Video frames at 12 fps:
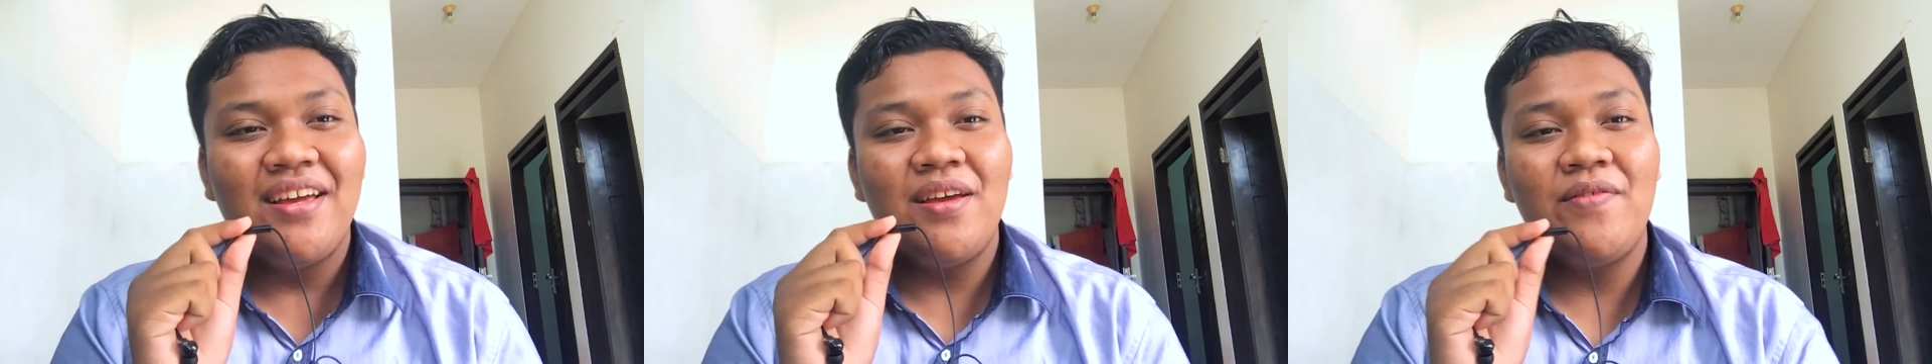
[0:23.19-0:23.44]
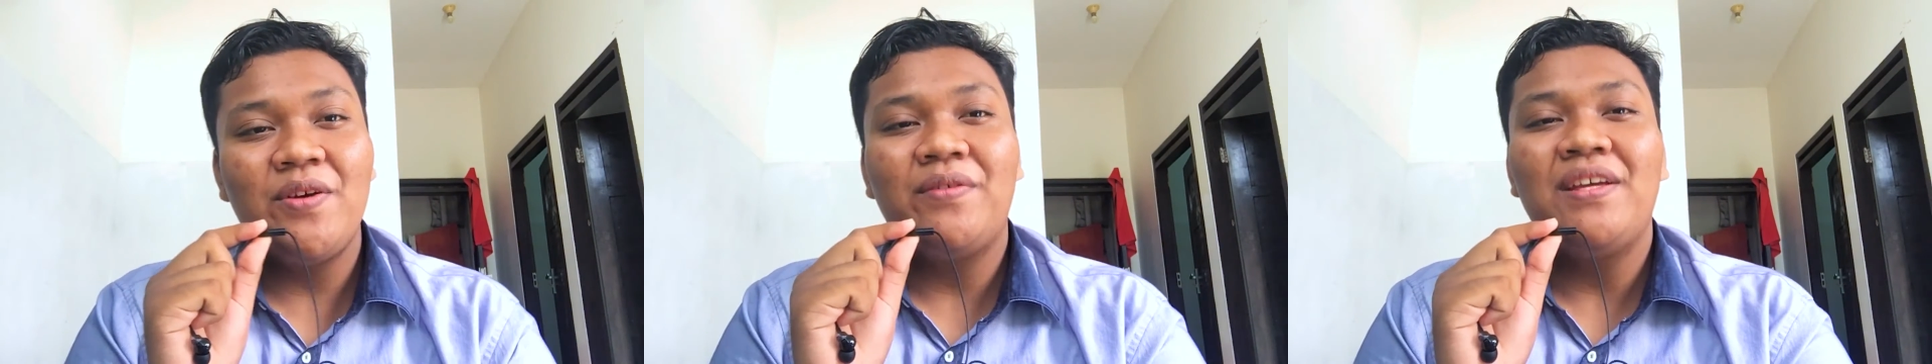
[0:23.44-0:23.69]

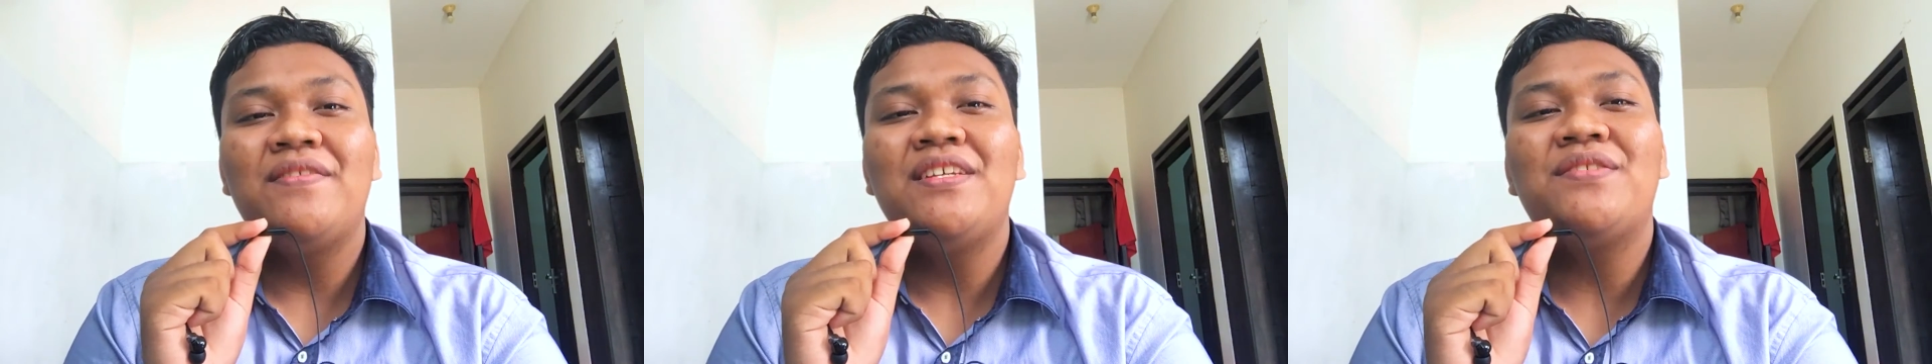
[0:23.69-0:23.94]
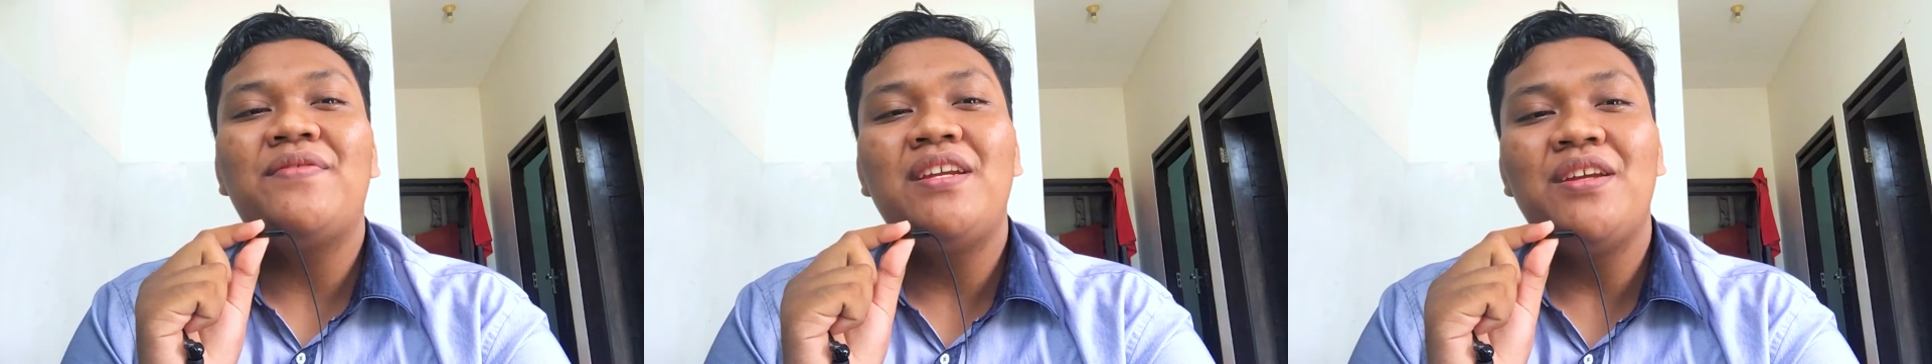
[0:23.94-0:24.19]
If you click
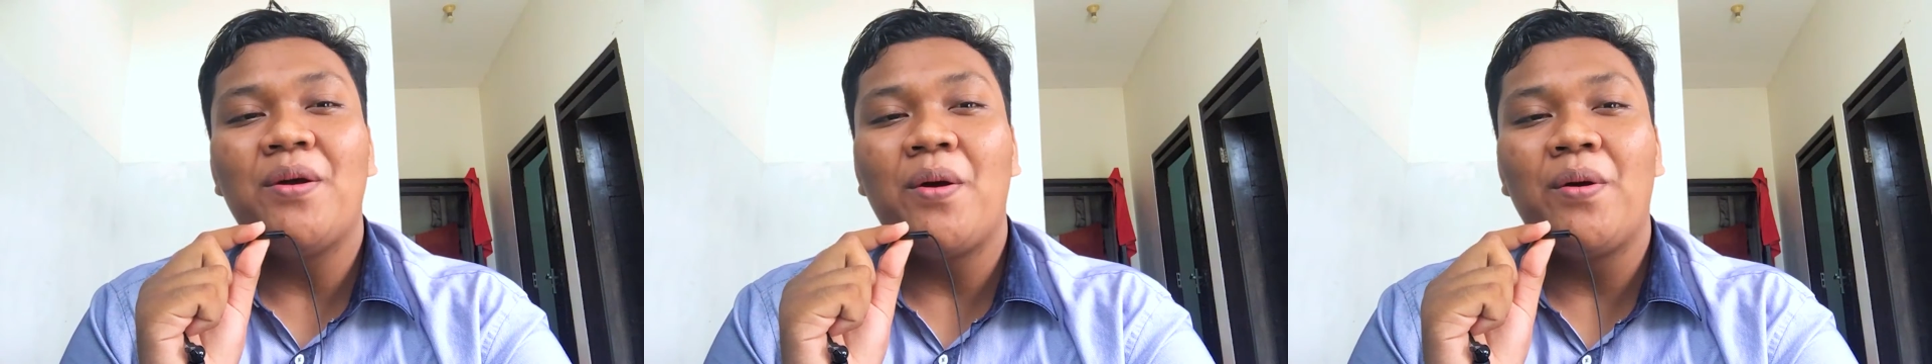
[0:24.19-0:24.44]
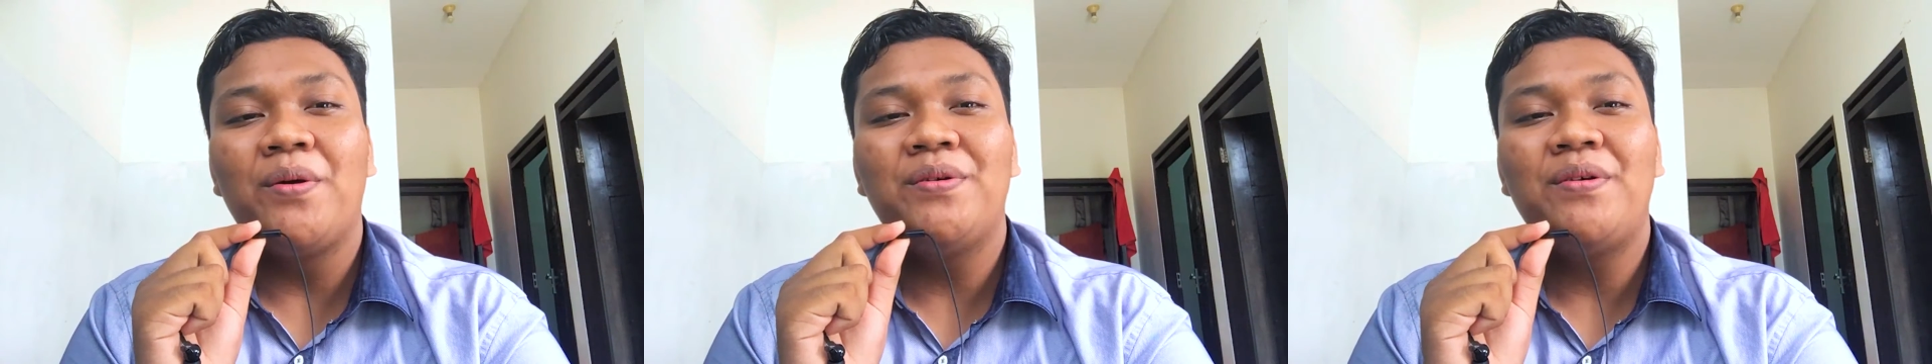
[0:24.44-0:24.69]
this
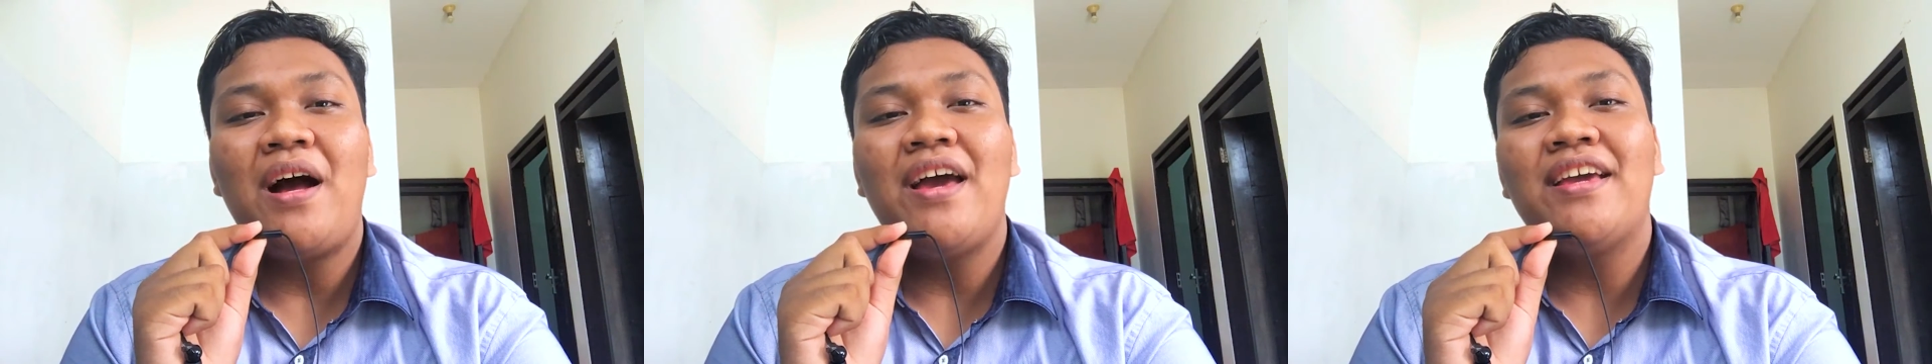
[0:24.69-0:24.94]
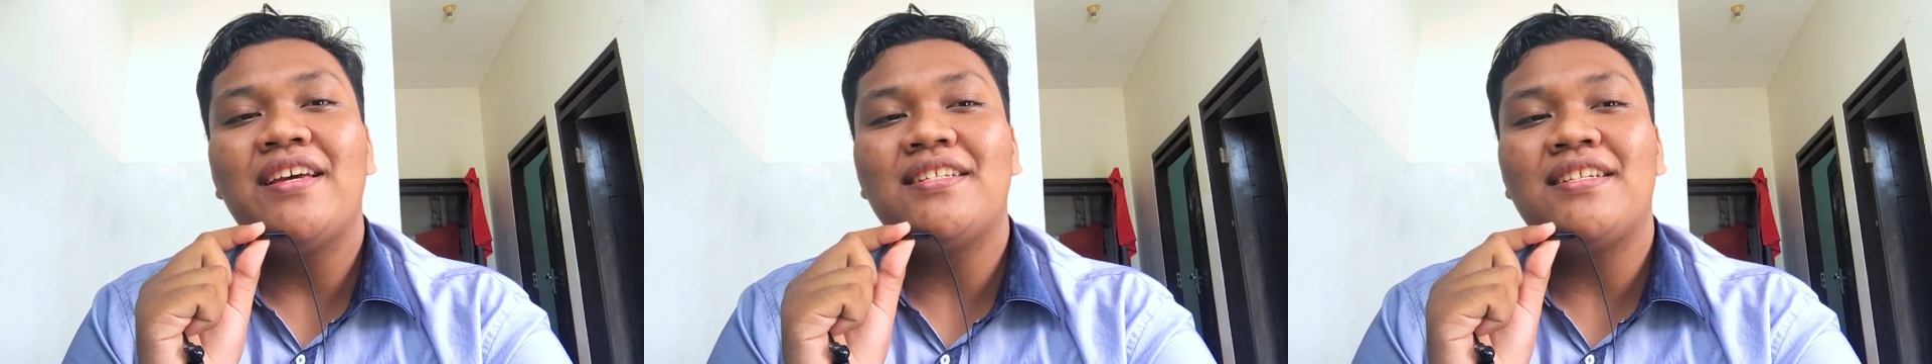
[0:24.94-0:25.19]
video,
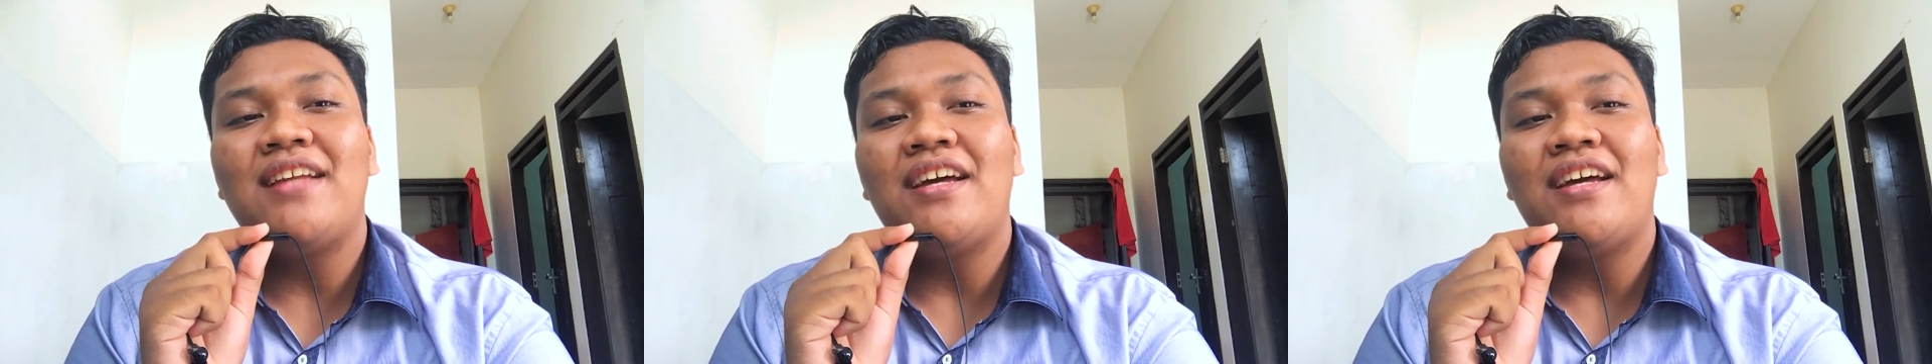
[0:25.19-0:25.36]
I guess